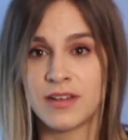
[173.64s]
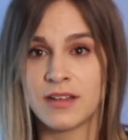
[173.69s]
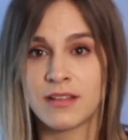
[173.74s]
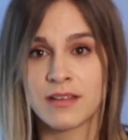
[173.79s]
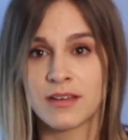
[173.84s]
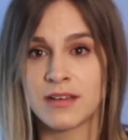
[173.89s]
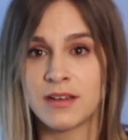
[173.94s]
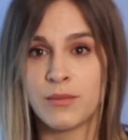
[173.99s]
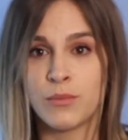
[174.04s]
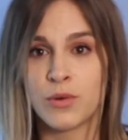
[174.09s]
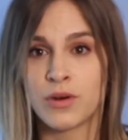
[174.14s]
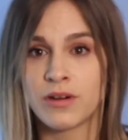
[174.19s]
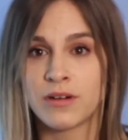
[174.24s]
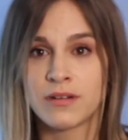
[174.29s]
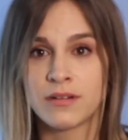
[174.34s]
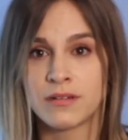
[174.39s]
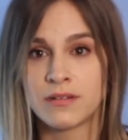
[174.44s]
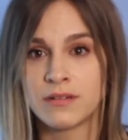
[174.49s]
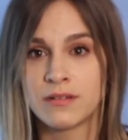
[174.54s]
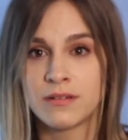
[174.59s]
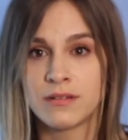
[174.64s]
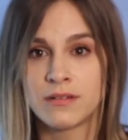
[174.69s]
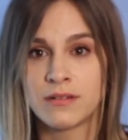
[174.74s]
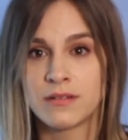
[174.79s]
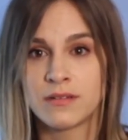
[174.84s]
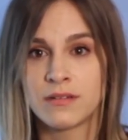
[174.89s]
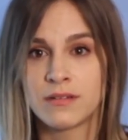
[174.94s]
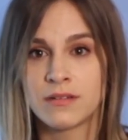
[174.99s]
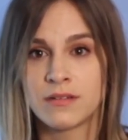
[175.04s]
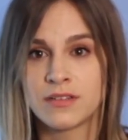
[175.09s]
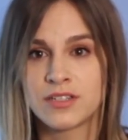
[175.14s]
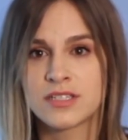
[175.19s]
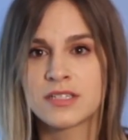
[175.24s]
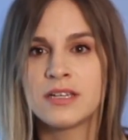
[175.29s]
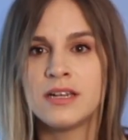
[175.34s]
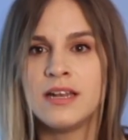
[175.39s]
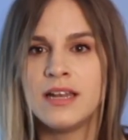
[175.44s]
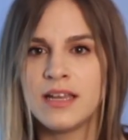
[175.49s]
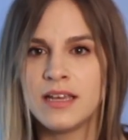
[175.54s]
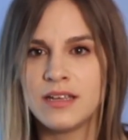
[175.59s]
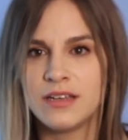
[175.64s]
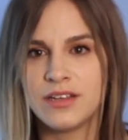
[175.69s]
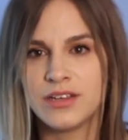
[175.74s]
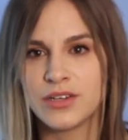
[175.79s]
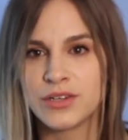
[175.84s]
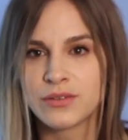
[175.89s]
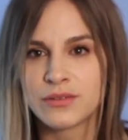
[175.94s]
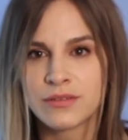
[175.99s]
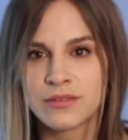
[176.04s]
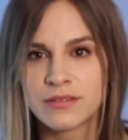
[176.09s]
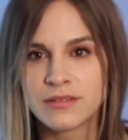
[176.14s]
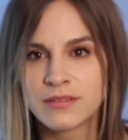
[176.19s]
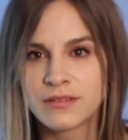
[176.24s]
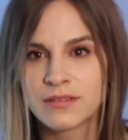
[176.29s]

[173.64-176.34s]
of anything anymore. She doesn't need you.